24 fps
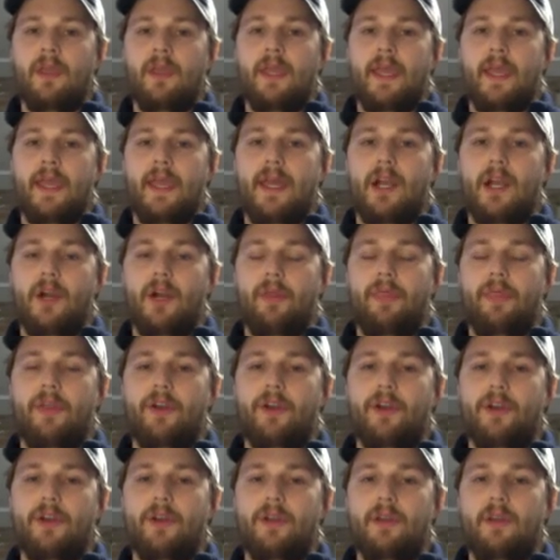And our
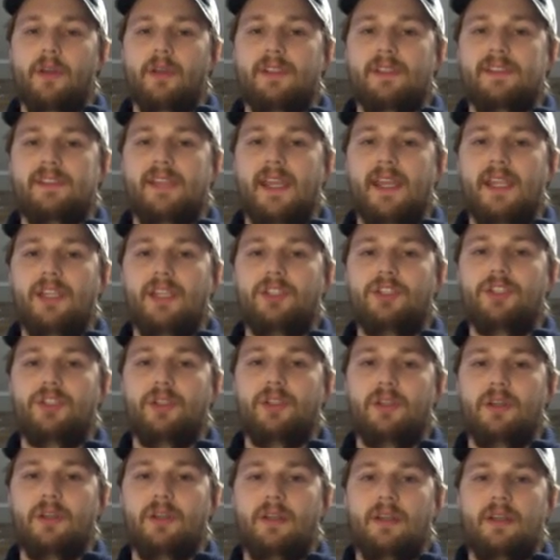third stage,
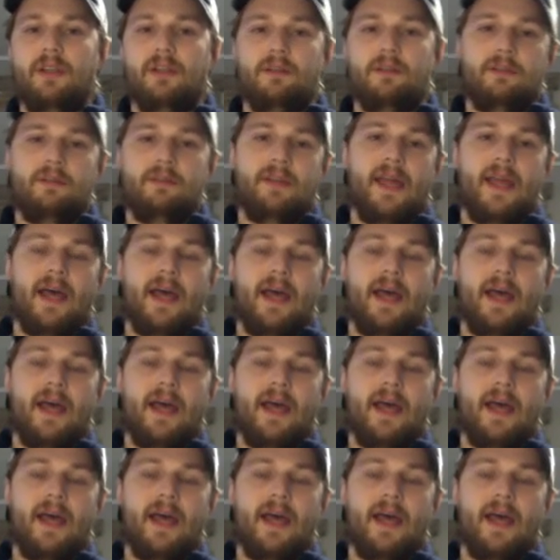now